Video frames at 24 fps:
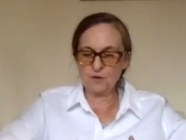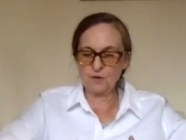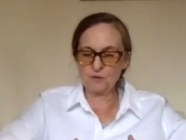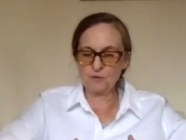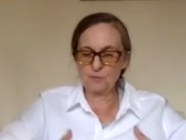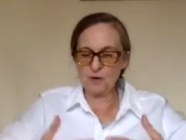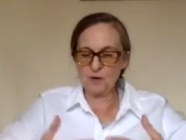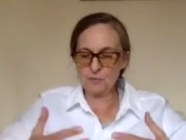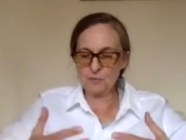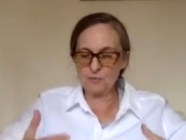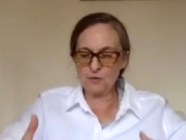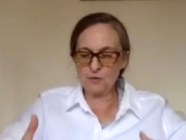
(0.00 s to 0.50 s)

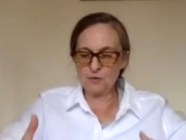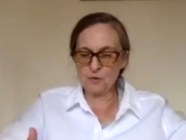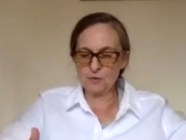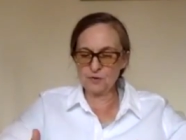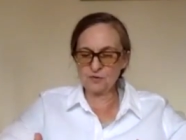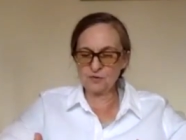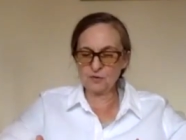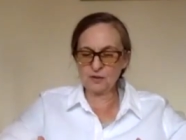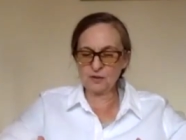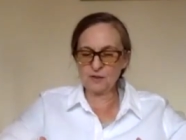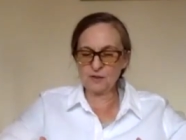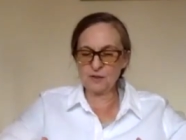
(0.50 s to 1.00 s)
my
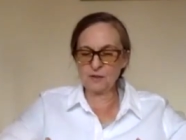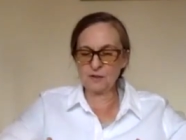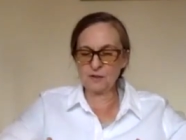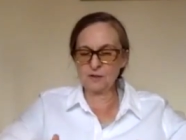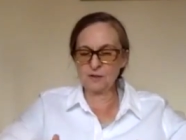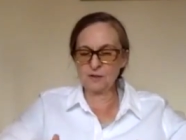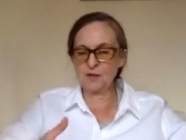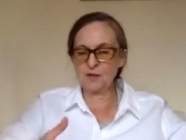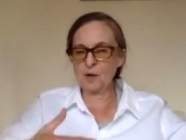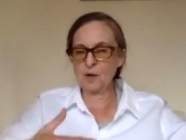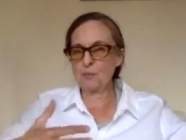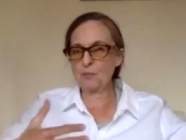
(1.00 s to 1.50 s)
beautifully
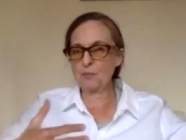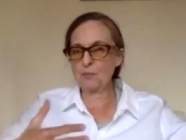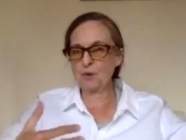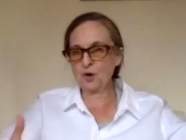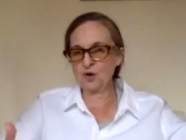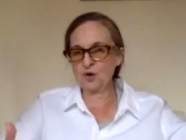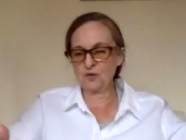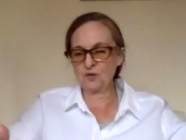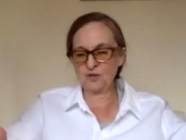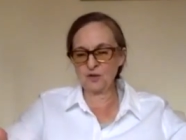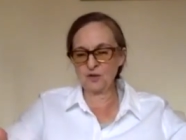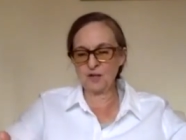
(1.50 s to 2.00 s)

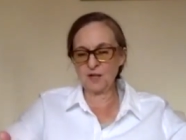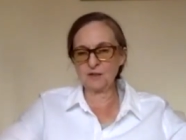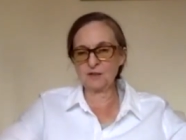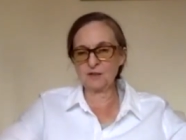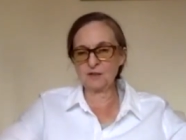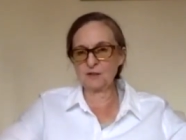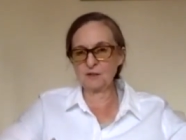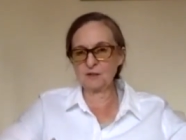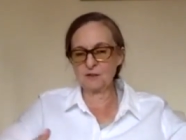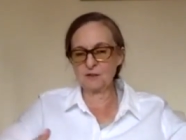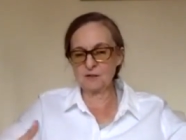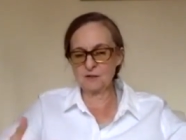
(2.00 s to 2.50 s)
imperfect
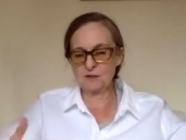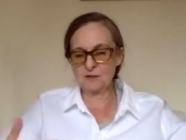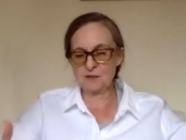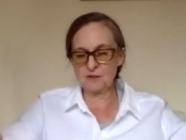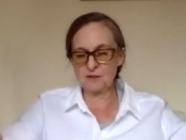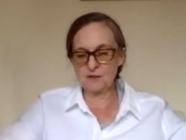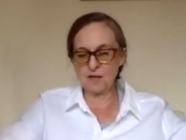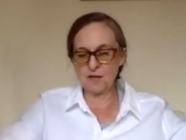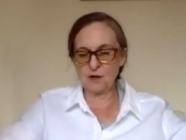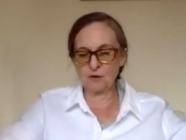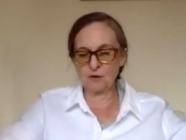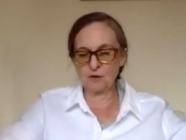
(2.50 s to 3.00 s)

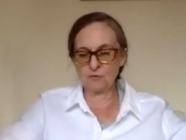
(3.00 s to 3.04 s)
self.